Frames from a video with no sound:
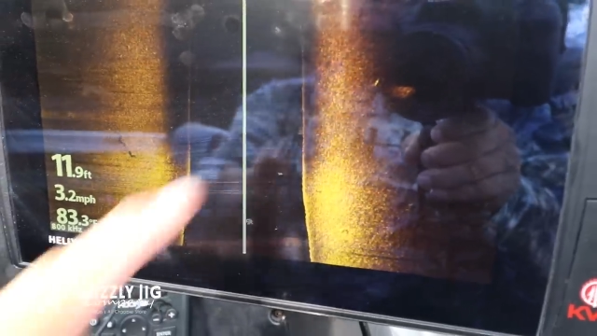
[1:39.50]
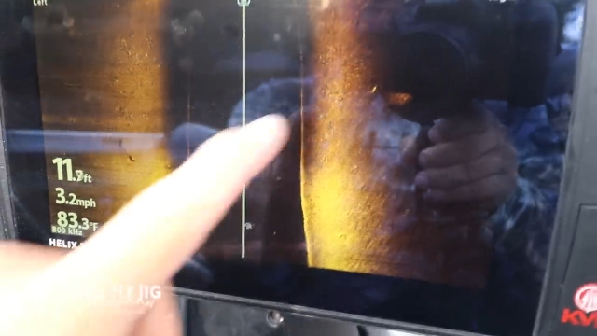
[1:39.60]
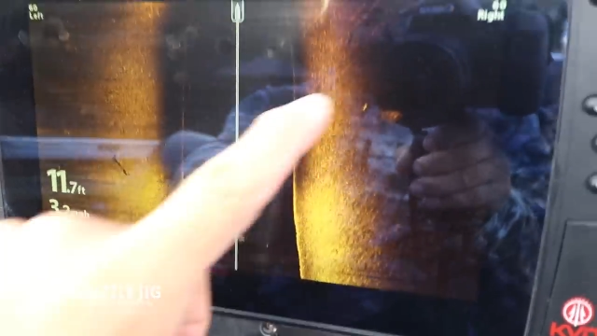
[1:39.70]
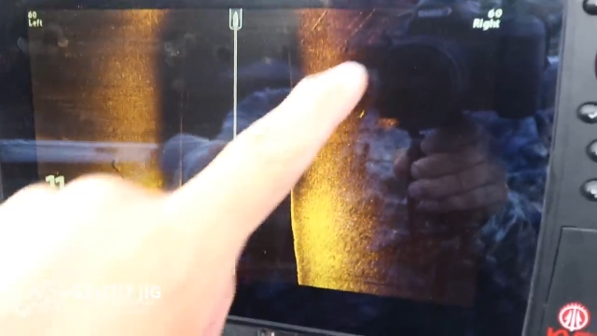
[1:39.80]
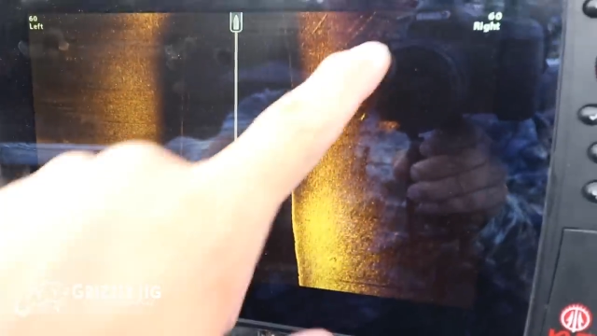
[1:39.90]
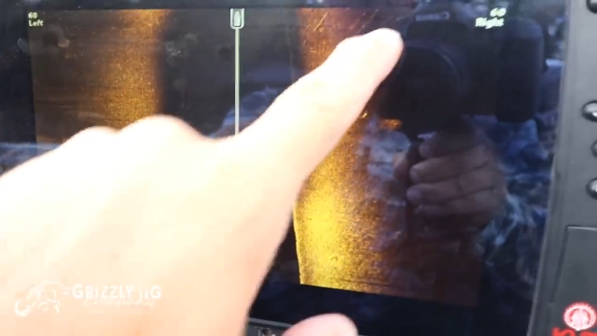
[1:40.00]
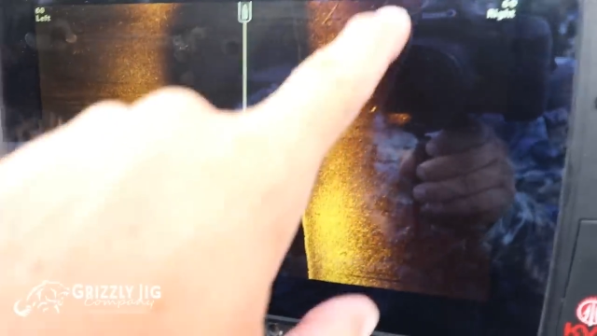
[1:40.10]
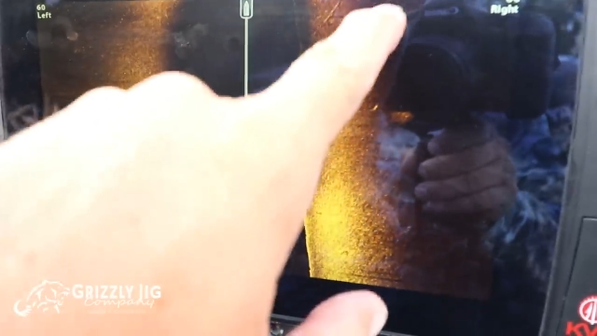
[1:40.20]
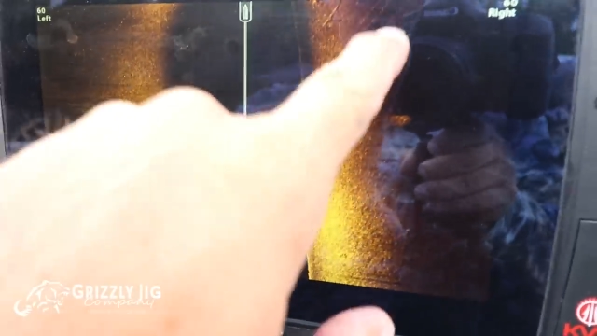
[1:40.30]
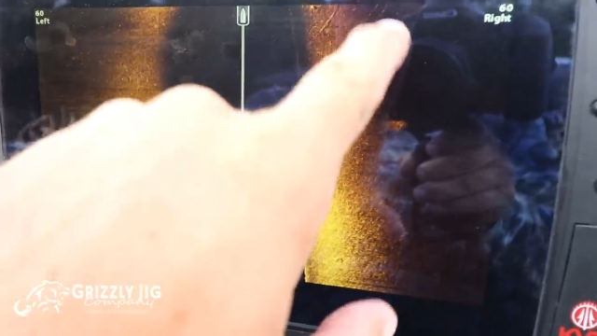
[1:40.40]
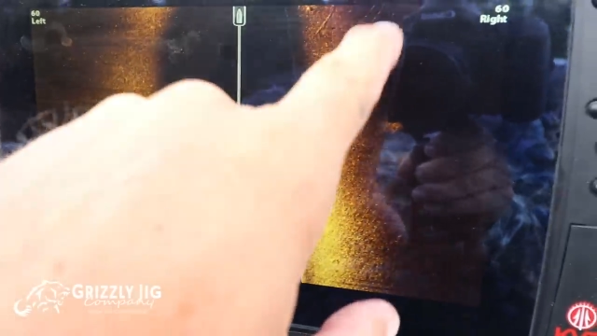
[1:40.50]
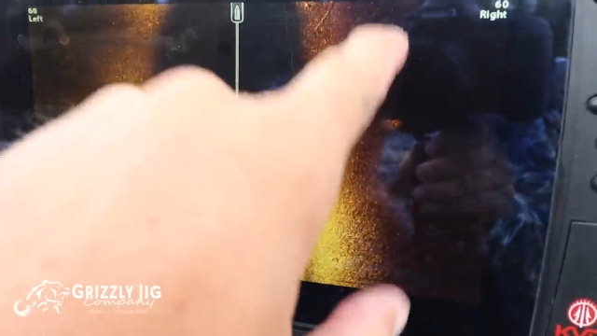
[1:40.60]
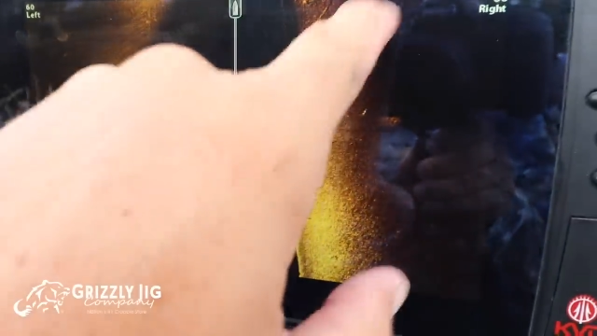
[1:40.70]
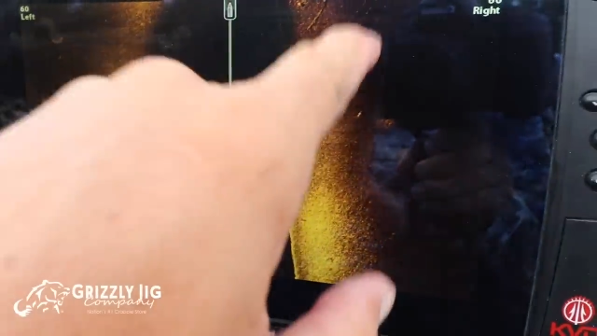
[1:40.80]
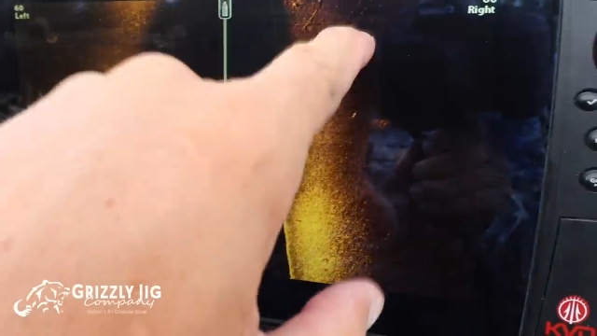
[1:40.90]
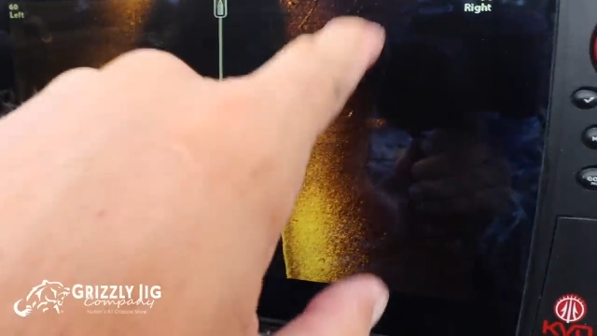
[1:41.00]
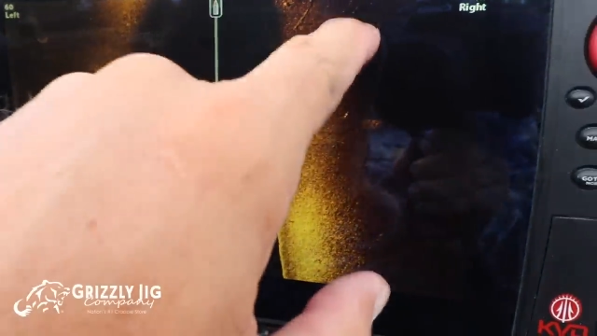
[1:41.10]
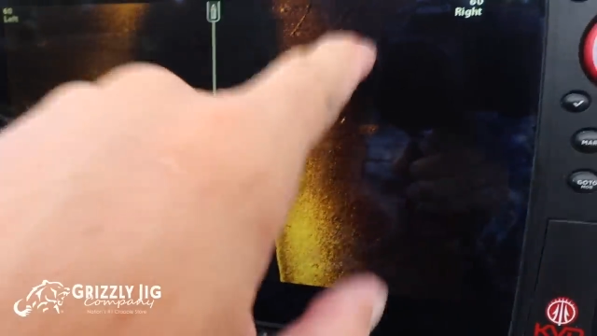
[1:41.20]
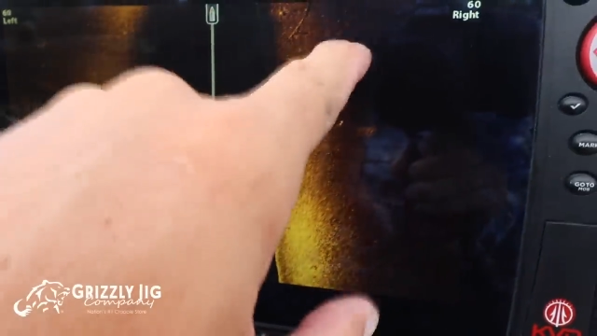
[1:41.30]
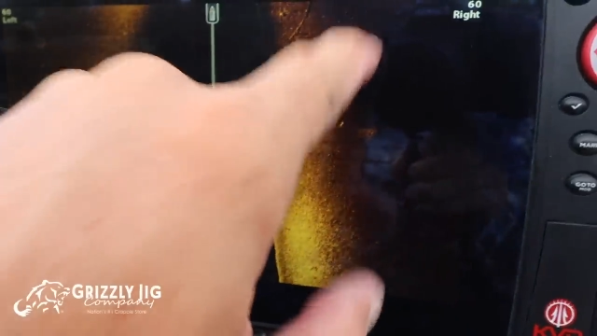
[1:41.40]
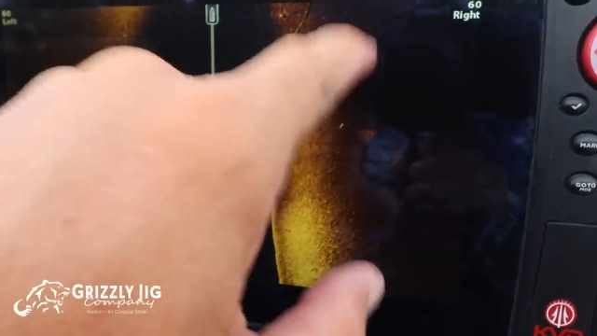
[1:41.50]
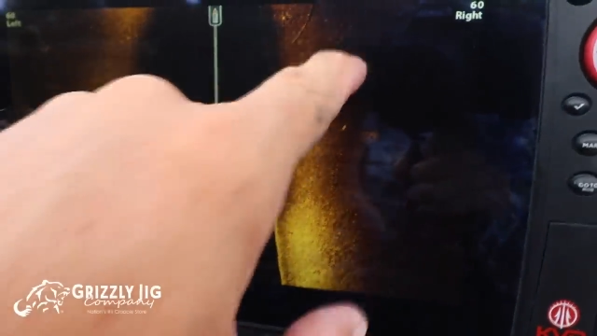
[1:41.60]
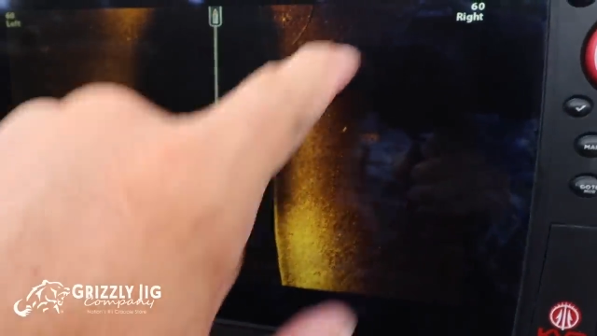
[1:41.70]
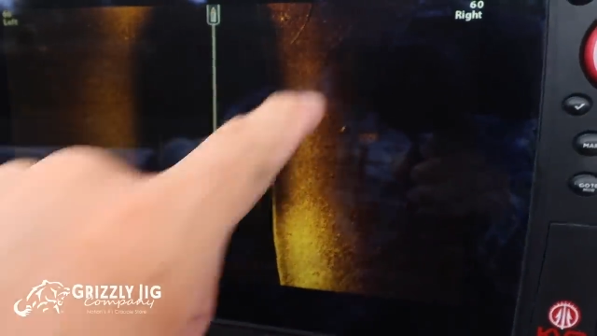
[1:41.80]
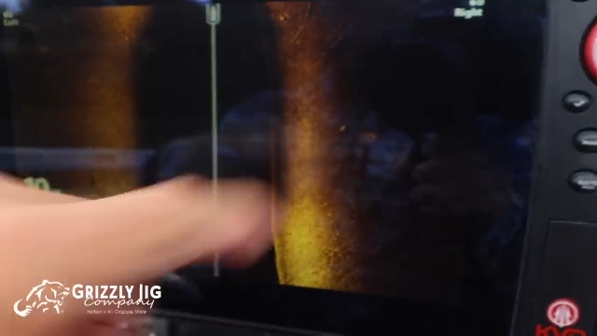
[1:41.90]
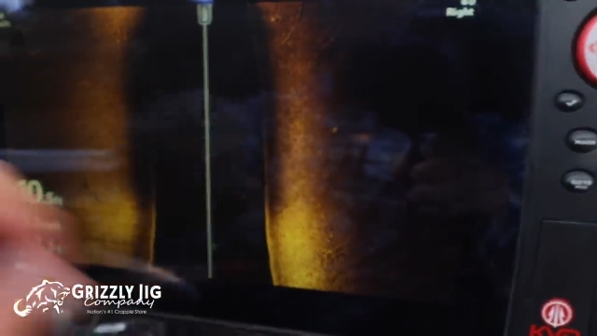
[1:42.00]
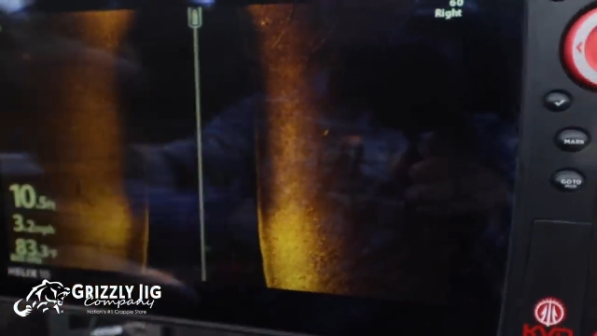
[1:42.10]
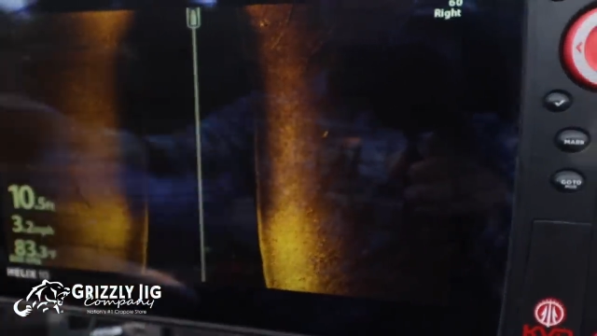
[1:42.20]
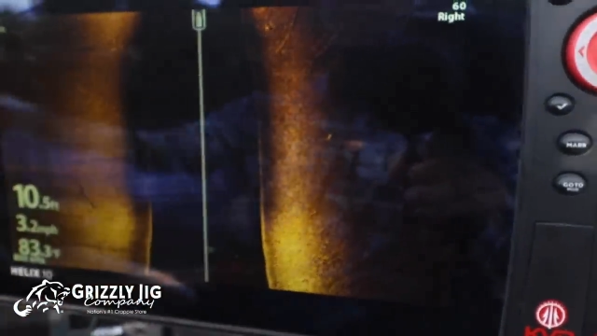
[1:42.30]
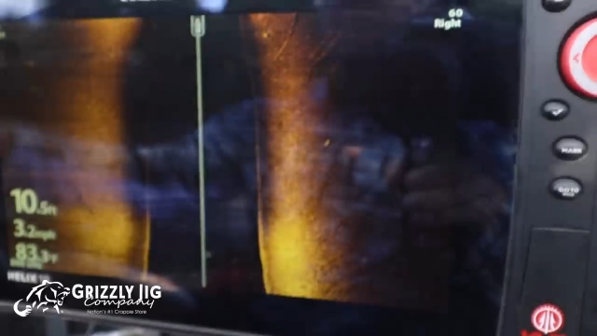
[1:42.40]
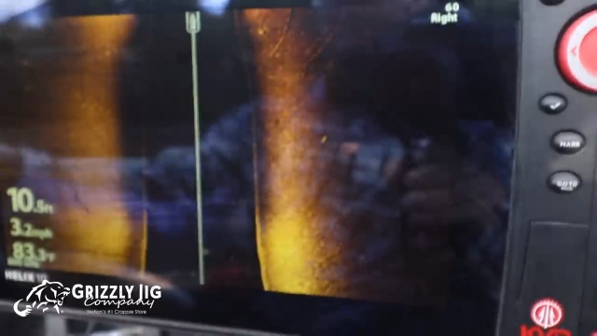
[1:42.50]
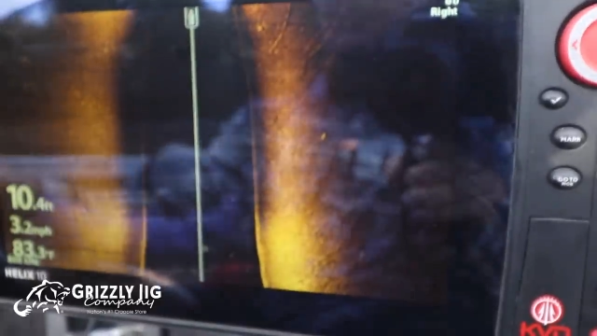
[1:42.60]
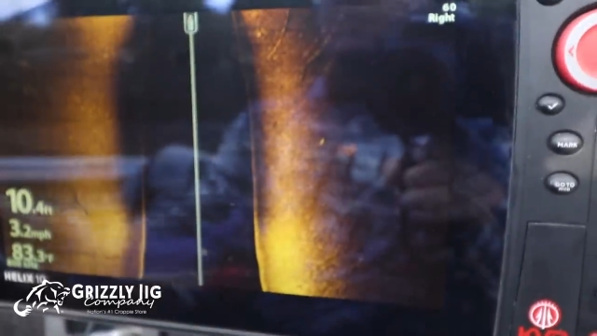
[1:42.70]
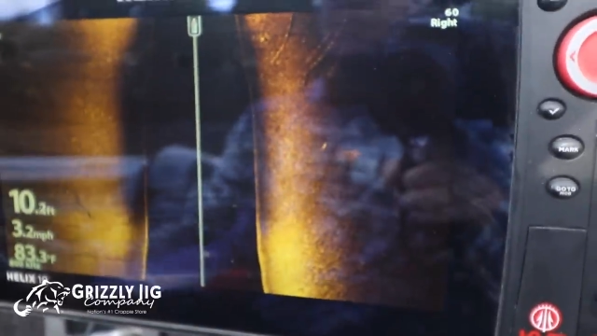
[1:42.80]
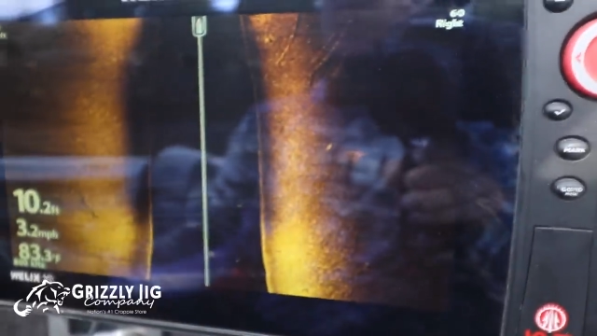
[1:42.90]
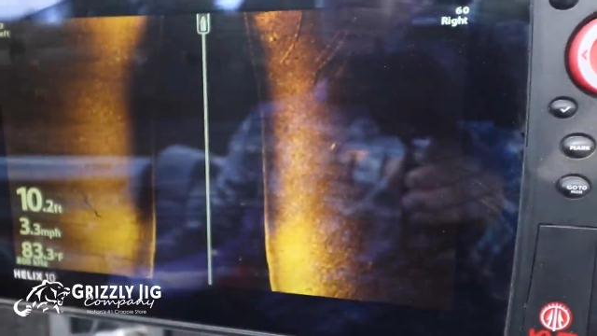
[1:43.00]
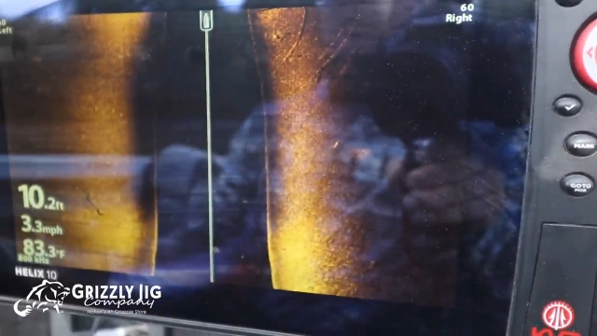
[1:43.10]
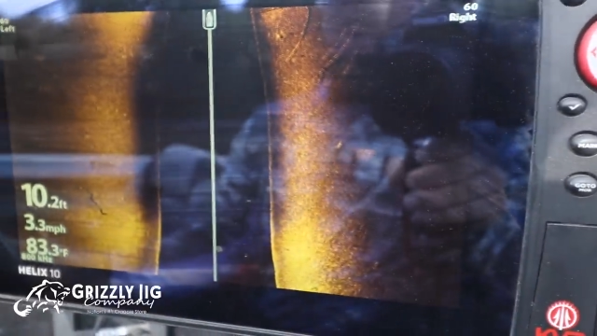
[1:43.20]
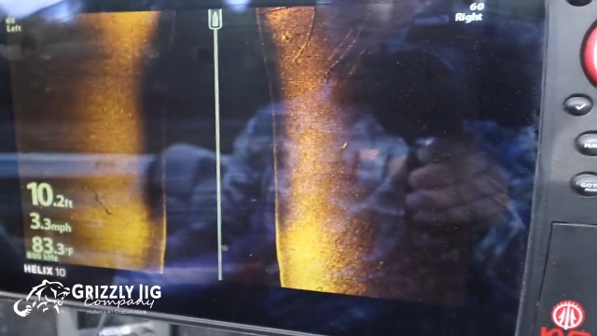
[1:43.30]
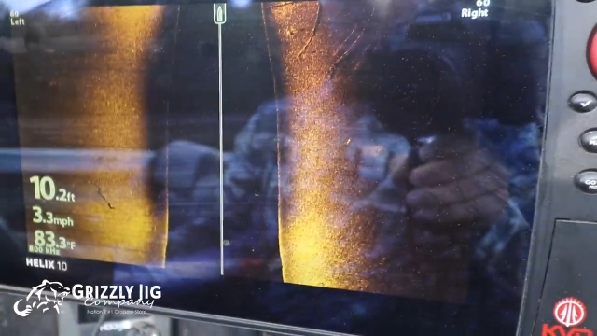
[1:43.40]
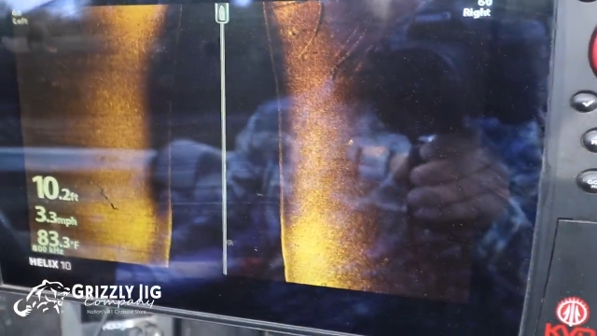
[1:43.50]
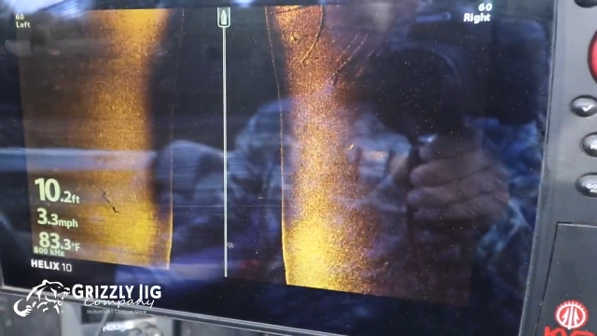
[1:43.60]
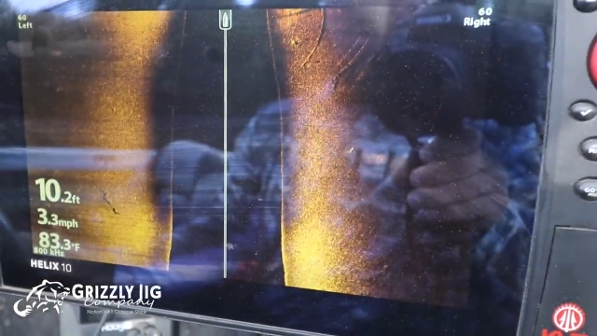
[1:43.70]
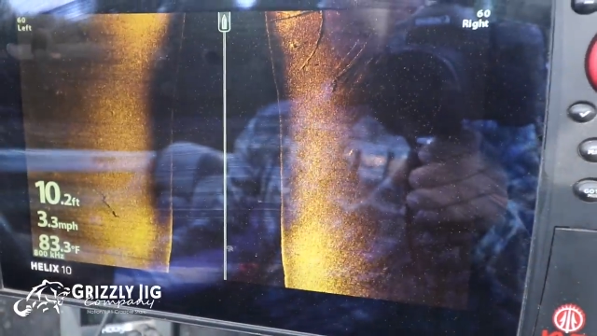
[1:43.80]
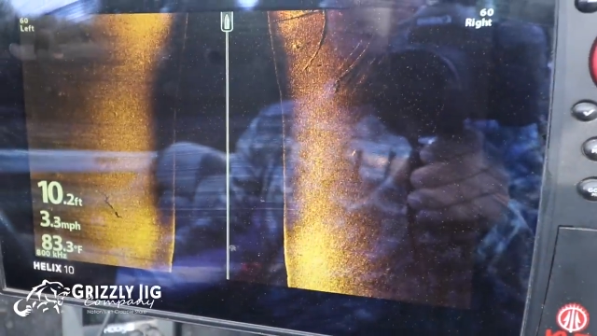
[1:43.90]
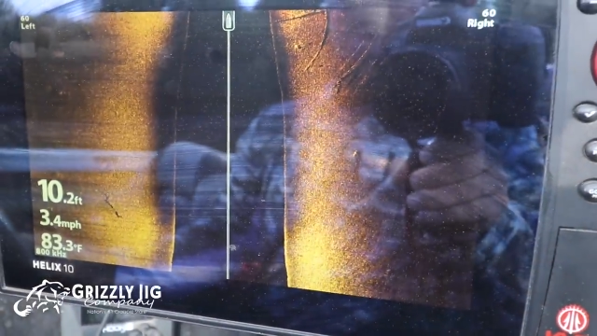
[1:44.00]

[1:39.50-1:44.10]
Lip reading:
No face is visible, so there are no lips to read.